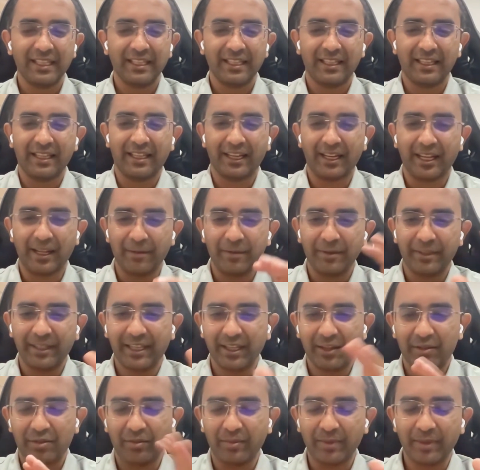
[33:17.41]
Like, everything
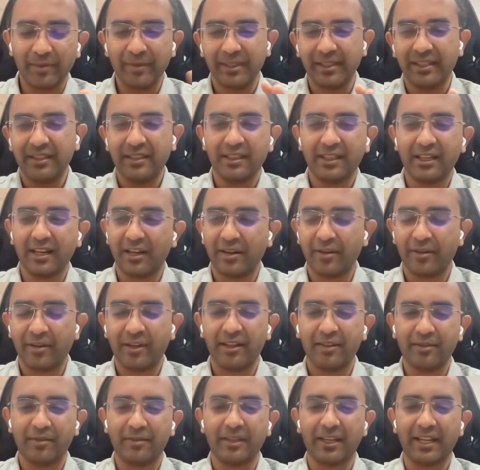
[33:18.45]
has to be within the
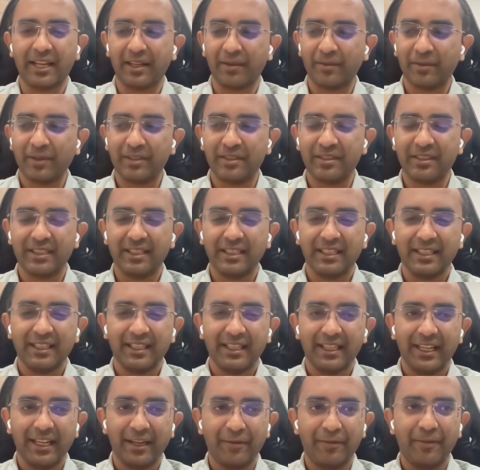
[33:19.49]
guardrails of the language.
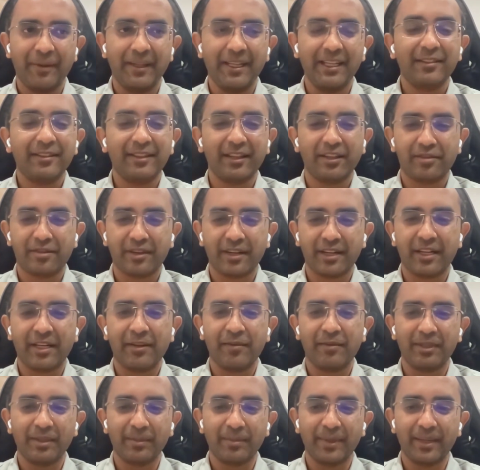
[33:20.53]
It feels restrictive
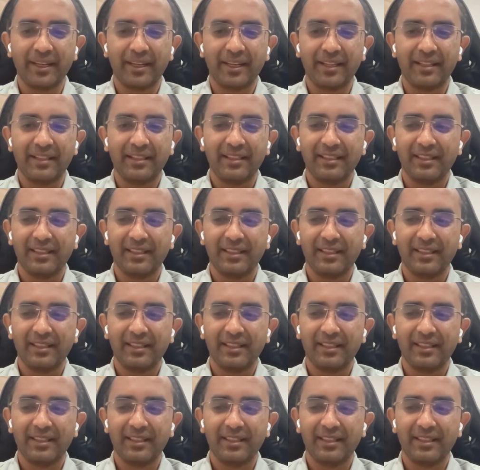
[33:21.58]
in the beginning,